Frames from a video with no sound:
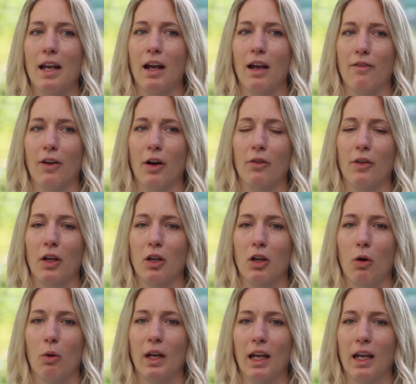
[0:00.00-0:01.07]
I felt that
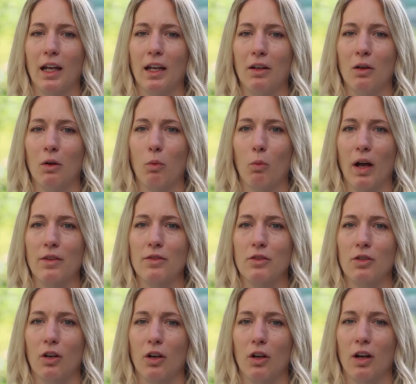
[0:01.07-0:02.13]
going in,
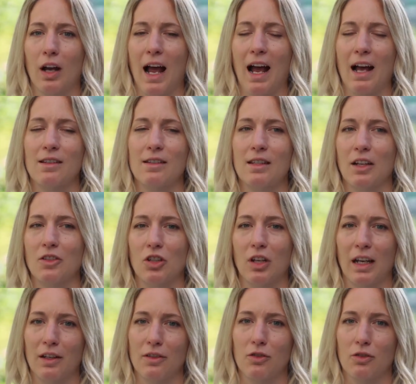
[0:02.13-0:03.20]
Western has such a
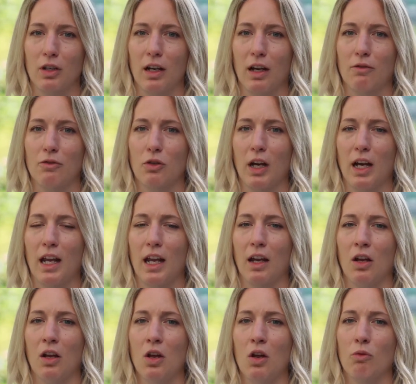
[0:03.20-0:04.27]
history of
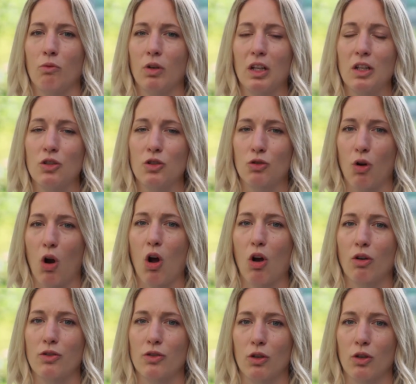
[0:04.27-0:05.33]
training really
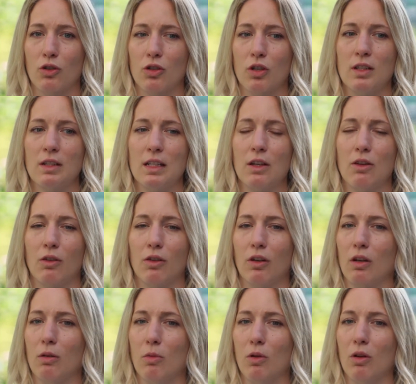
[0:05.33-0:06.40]
strong surgeons, either in the
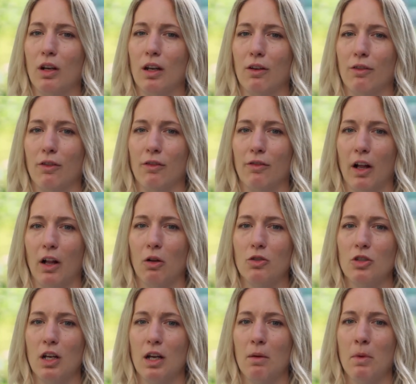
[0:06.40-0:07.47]
community or for
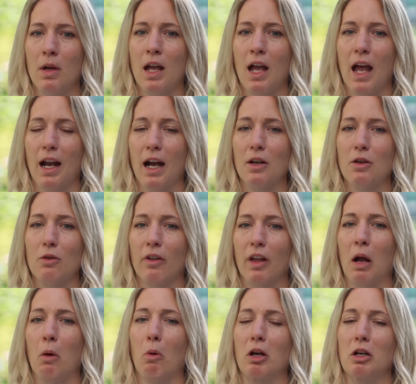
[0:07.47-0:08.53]
fellowship, and I knew that
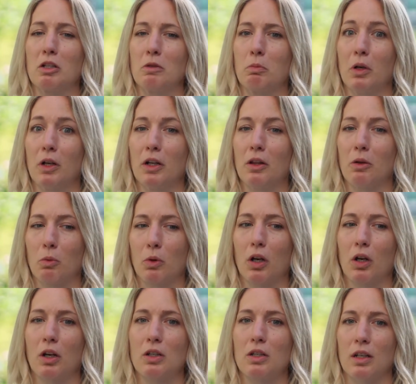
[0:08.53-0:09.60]
I wanted to put in the
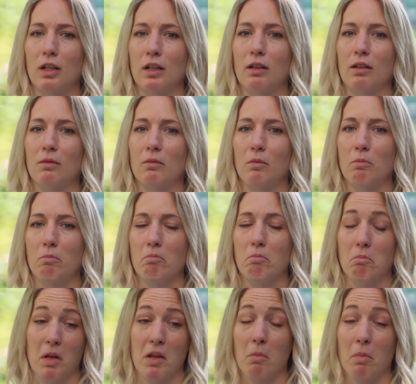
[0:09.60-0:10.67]
work to
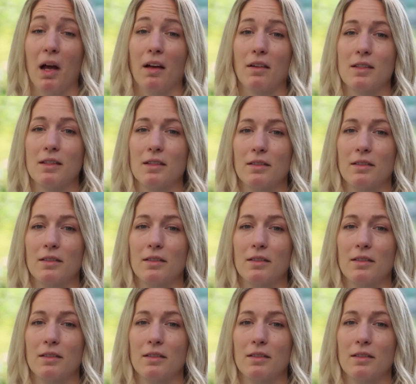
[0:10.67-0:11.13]
be the best.